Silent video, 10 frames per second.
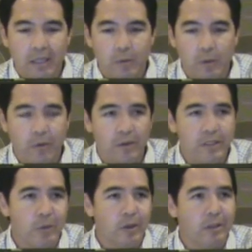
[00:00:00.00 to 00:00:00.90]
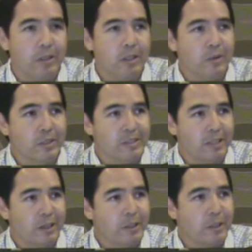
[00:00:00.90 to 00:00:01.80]
And what we really want to know
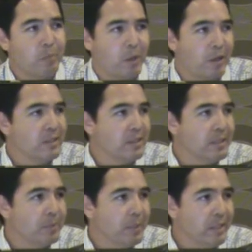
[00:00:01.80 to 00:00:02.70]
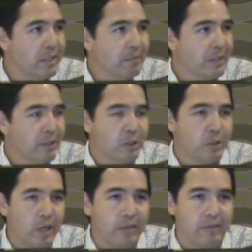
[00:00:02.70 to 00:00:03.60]
is, are there parts of this PM that are
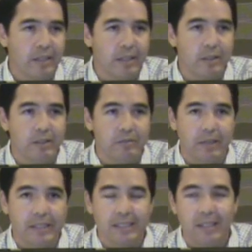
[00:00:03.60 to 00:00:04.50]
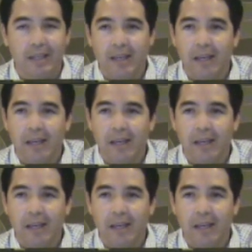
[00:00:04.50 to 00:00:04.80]
driving the health effects?